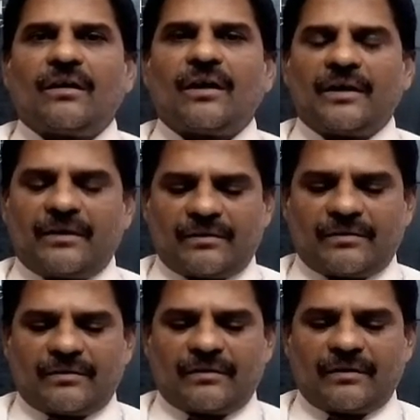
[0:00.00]
and
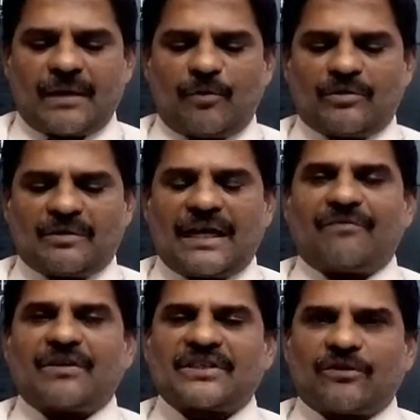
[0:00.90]
about
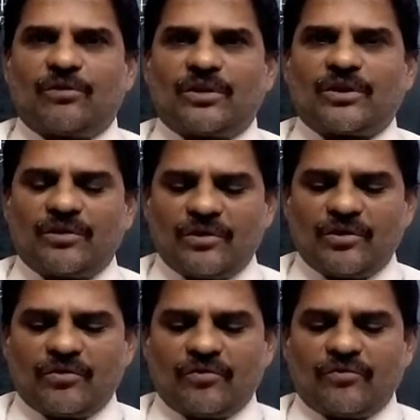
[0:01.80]
traveler's account
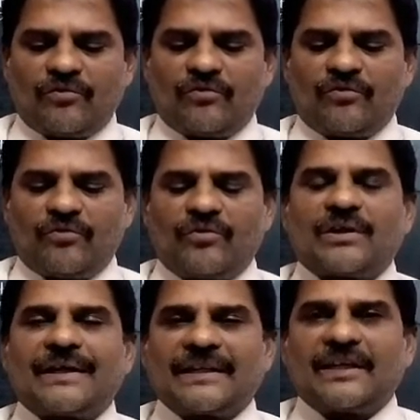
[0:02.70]

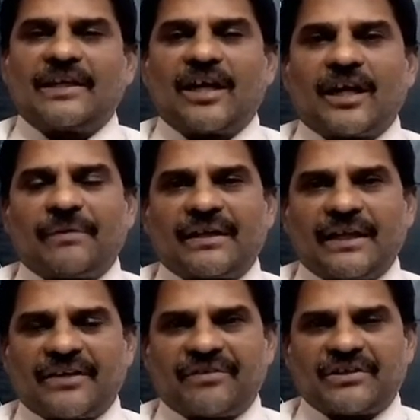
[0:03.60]
written in Arabic
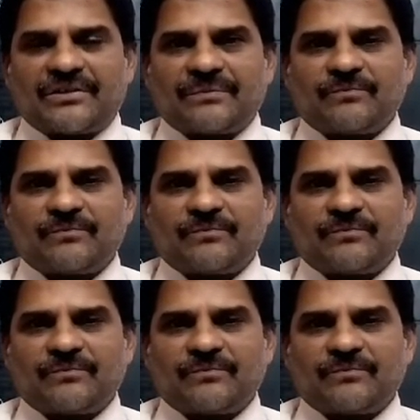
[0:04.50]
language.